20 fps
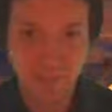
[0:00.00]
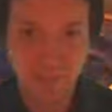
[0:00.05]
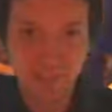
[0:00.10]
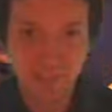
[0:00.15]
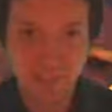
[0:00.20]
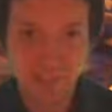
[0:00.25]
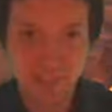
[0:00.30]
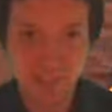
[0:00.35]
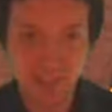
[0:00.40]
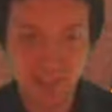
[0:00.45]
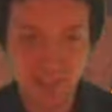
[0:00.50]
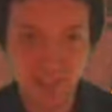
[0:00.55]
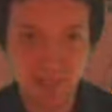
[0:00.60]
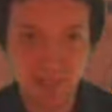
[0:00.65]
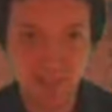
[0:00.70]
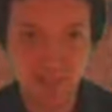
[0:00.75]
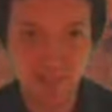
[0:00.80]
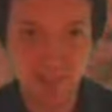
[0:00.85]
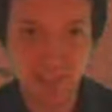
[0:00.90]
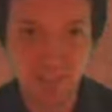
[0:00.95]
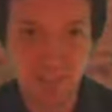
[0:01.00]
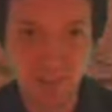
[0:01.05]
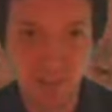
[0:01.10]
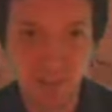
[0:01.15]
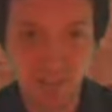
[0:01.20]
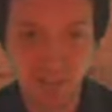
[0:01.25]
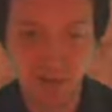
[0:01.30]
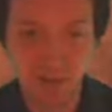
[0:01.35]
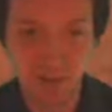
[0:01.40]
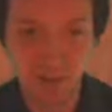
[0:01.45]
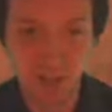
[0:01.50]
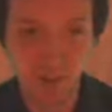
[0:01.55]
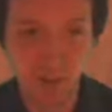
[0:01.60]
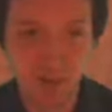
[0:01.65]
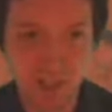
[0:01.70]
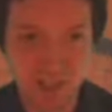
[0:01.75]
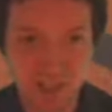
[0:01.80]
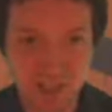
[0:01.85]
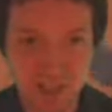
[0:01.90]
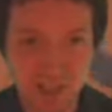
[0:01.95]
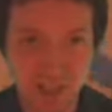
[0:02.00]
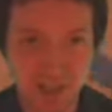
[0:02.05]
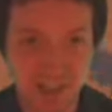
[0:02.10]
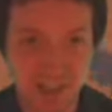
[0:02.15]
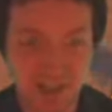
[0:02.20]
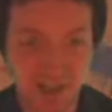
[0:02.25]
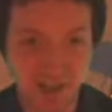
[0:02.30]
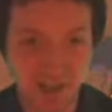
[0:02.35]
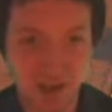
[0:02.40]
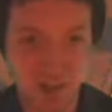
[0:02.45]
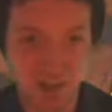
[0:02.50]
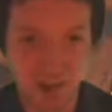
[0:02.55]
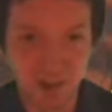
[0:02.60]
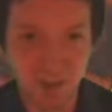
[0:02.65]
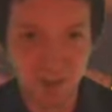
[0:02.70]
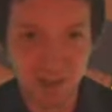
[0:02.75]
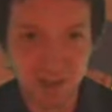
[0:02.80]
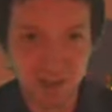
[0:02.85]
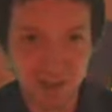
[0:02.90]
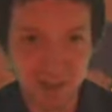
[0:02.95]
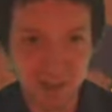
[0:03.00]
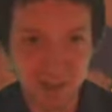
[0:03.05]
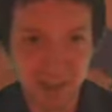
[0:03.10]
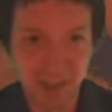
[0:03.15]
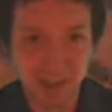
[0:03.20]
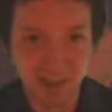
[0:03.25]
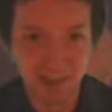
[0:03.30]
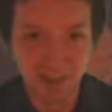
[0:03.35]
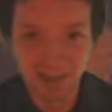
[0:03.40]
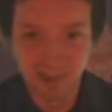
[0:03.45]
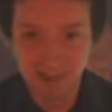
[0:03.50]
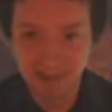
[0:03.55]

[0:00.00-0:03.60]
He's like level 26. I don't want a piece of that.